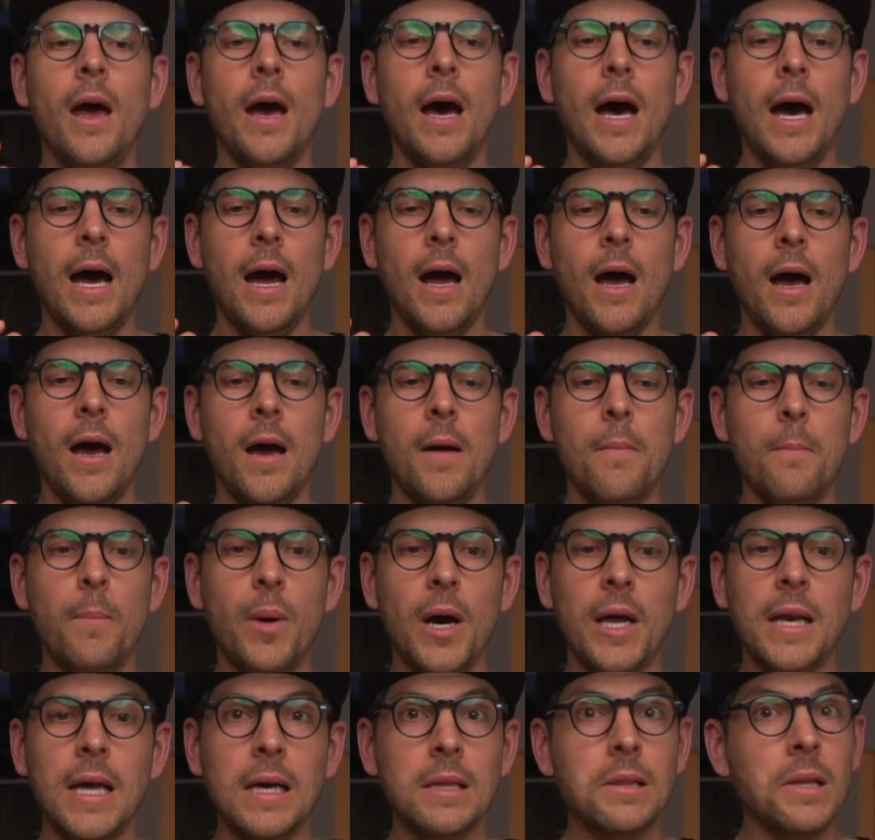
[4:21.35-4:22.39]
Uh,
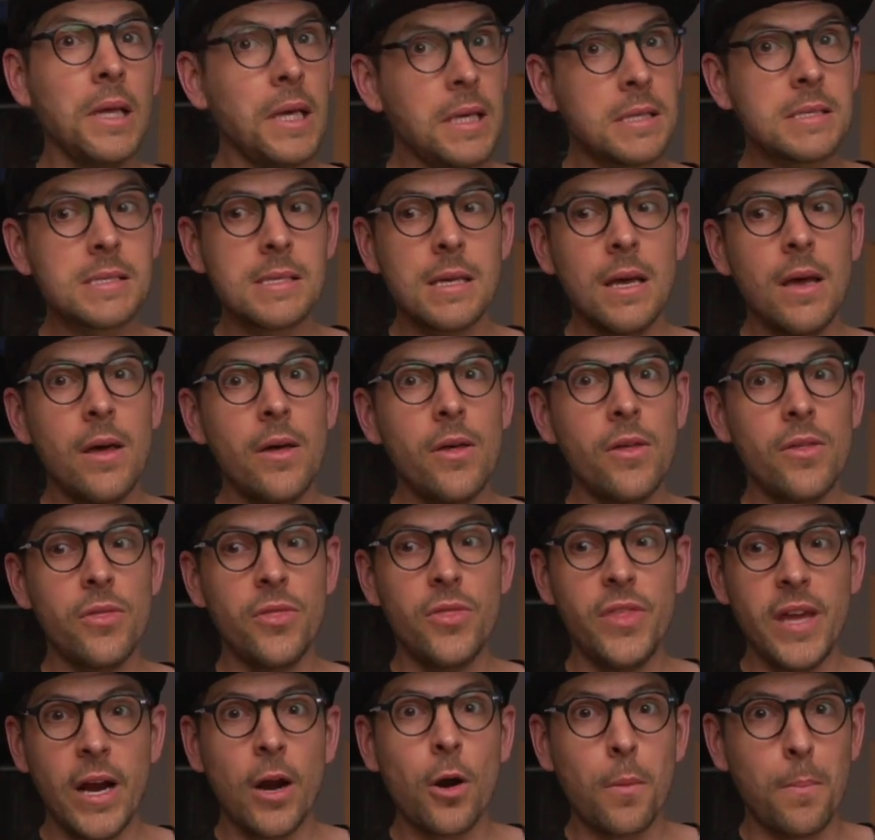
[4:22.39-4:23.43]
but at least
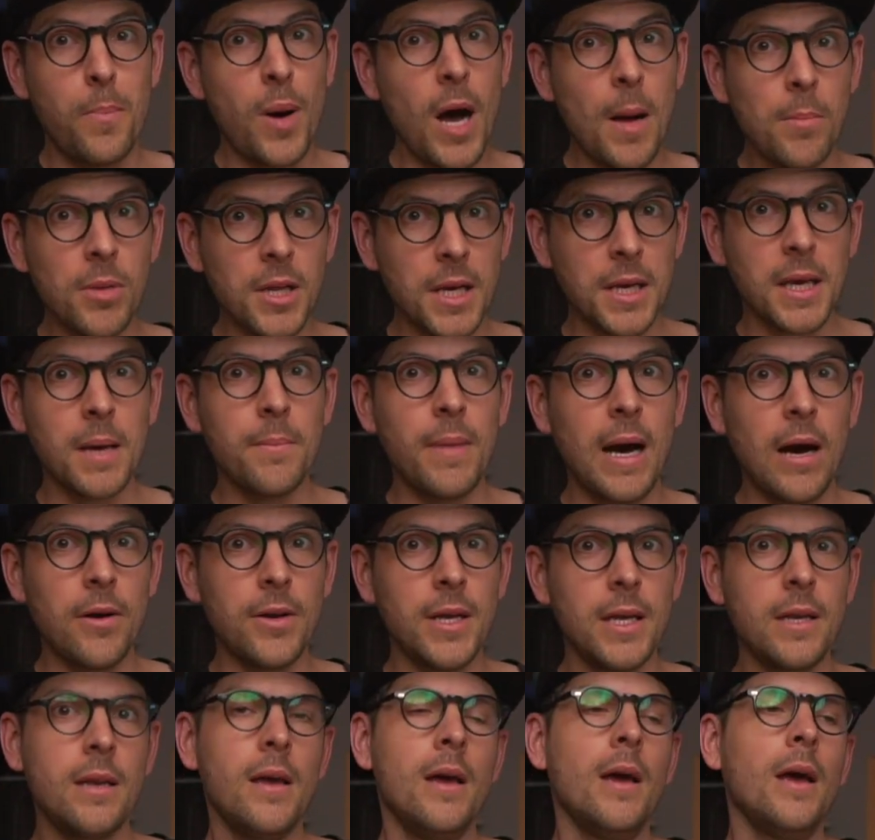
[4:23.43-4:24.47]
they're public about
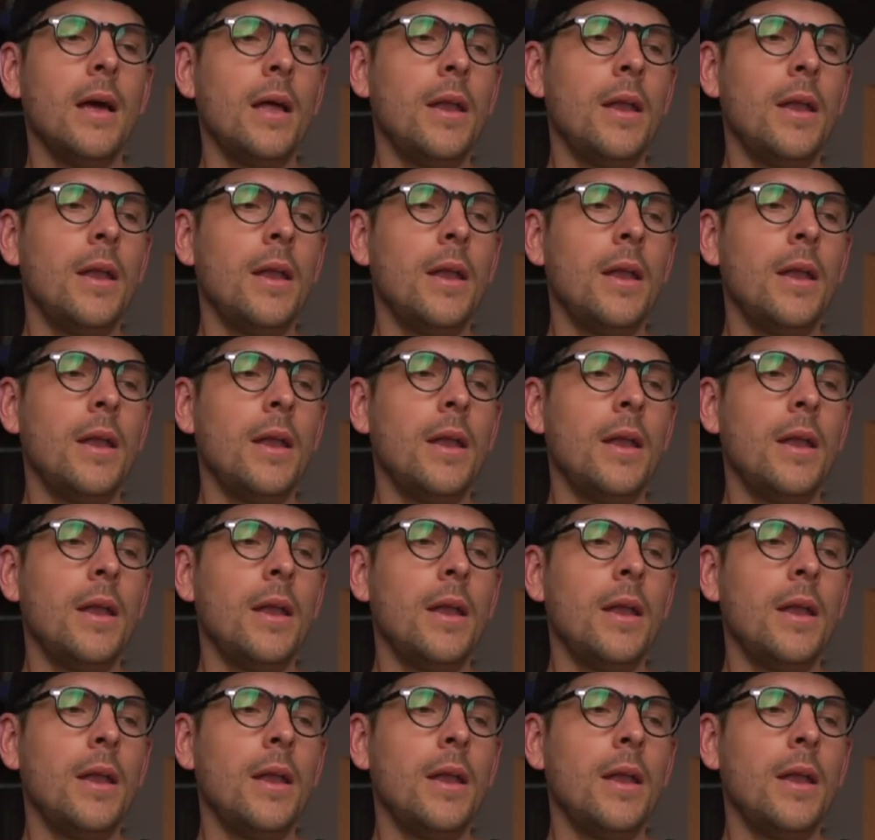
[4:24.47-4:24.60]
it.